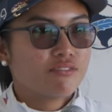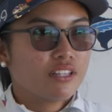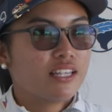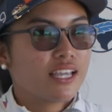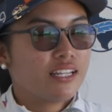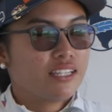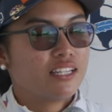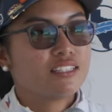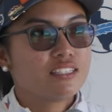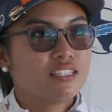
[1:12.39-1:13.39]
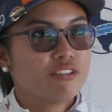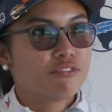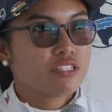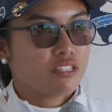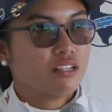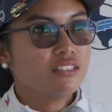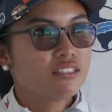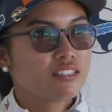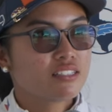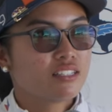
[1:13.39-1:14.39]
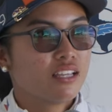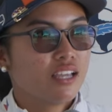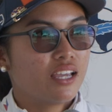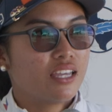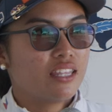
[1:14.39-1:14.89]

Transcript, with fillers: felt like I didn't see results, mm -hmm.